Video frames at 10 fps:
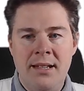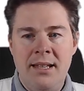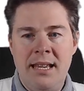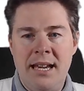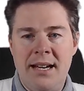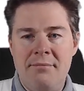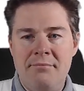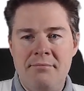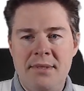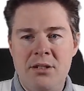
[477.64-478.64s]
Yeah,
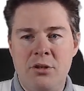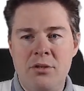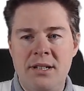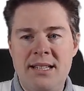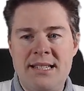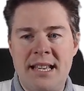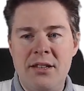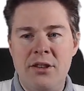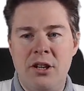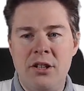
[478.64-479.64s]
it already say
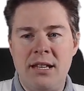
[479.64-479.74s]
not